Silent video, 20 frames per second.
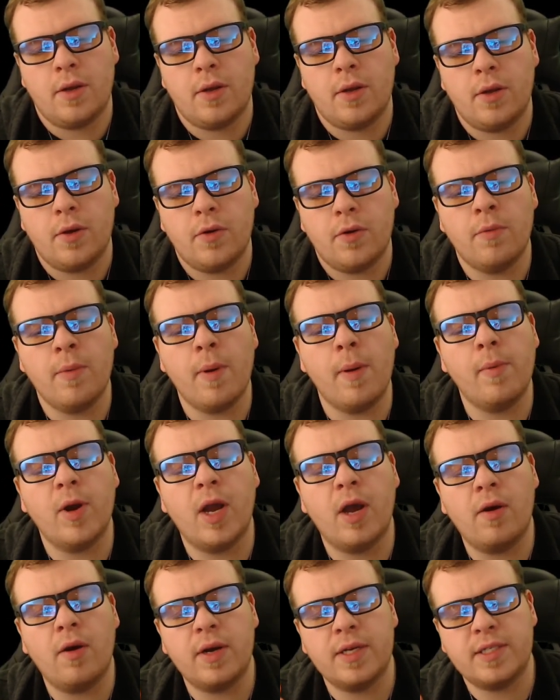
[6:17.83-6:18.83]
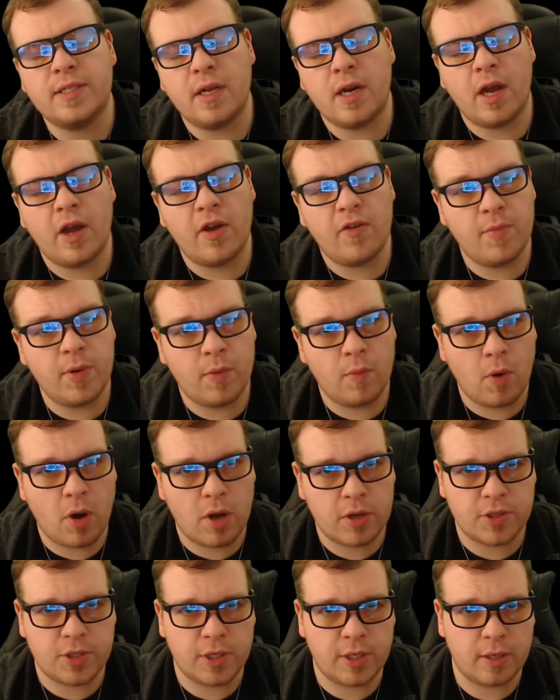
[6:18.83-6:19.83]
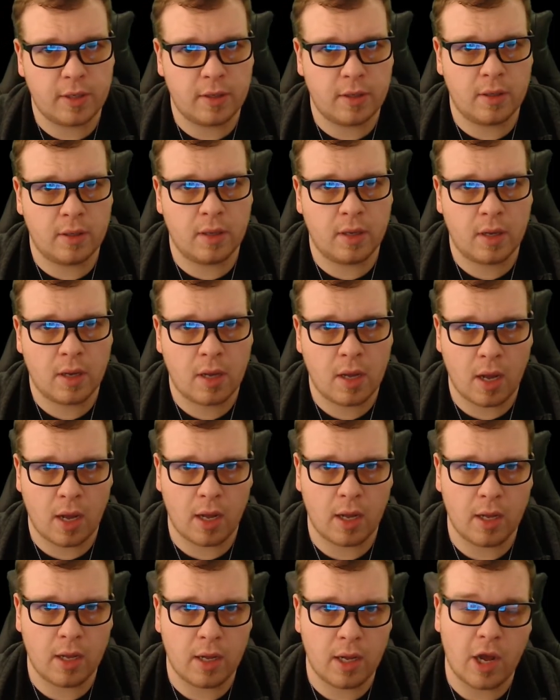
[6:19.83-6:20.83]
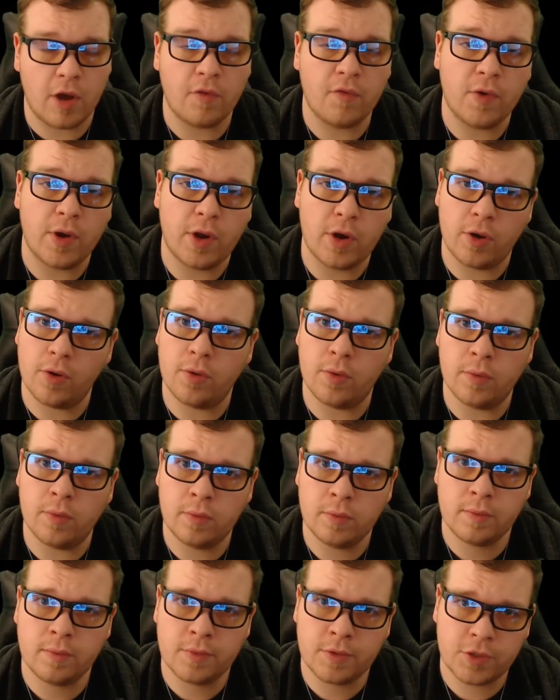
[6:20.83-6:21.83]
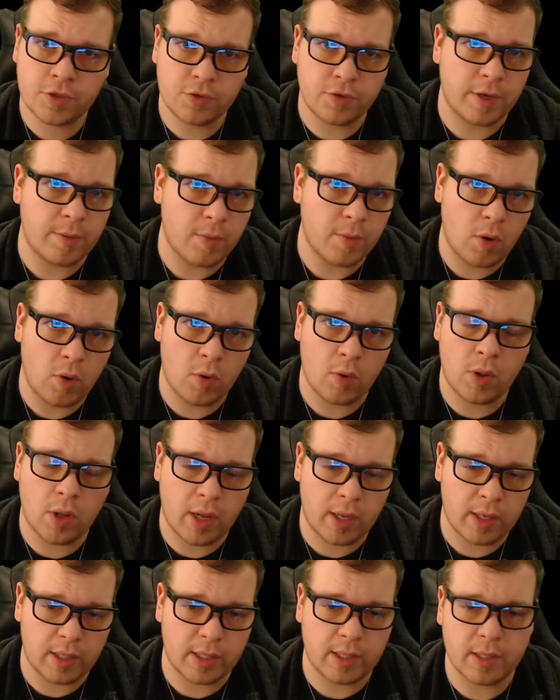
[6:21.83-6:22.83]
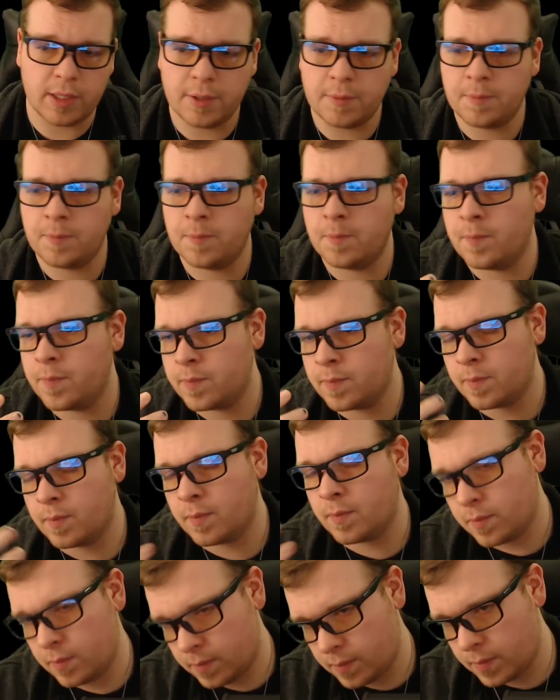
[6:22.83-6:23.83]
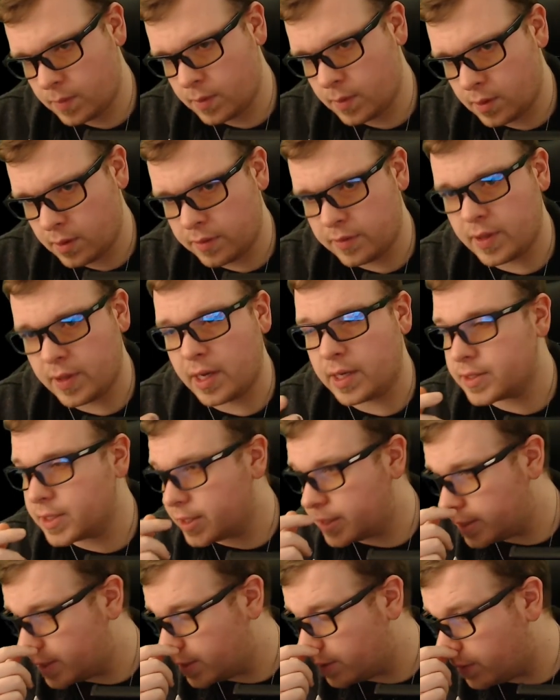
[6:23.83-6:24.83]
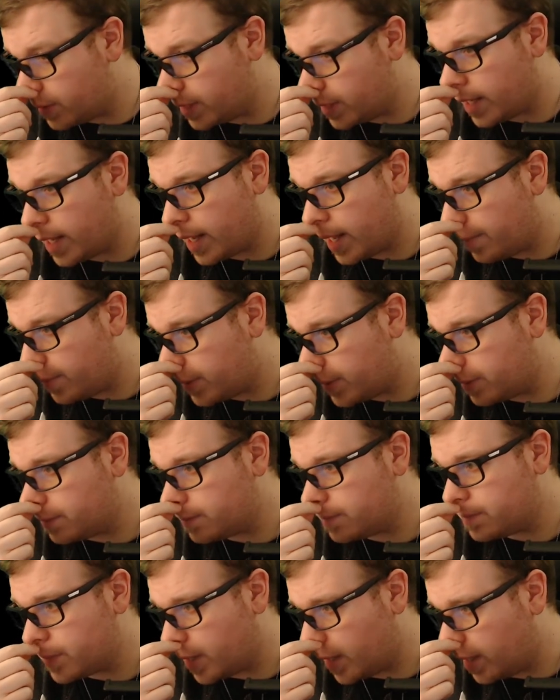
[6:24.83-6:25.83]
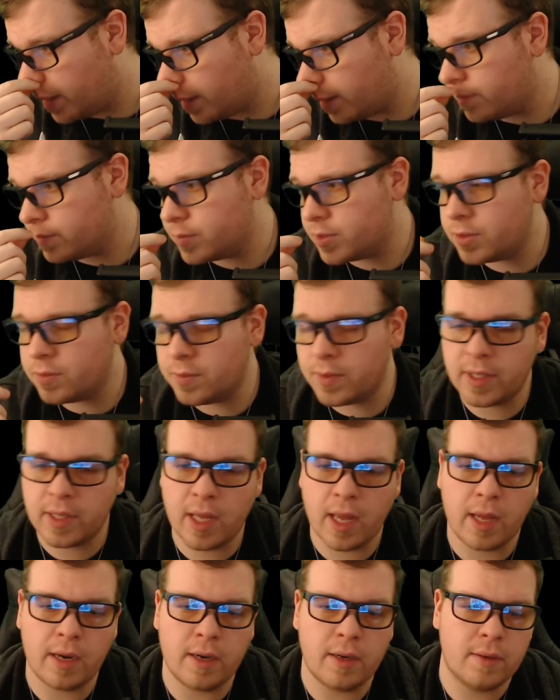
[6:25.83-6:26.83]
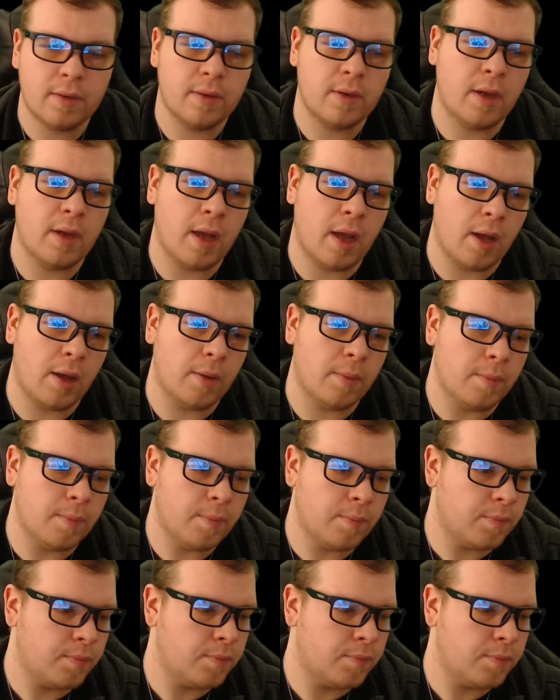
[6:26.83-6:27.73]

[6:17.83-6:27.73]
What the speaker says: remember how I said I've been watching Alfredo stream a whole lot lately? That is continuing to happen. I am doing that, trying